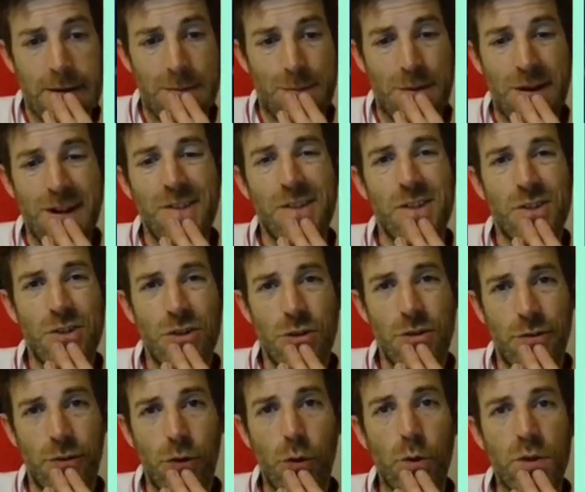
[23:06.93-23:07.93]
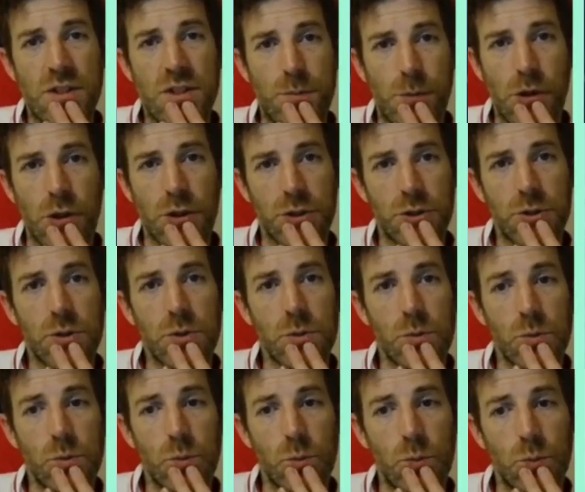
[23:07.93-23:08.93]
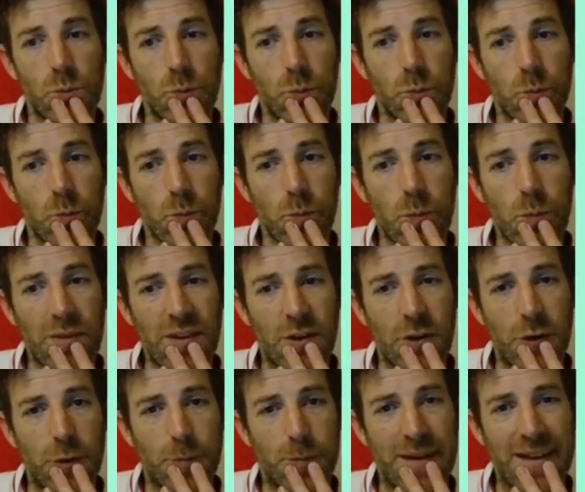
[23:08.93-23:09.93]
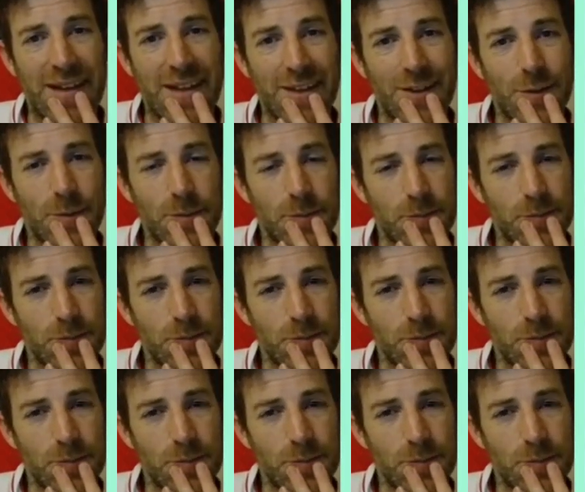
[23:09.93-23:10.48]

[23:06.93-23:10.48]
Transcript: My other two forward spots have been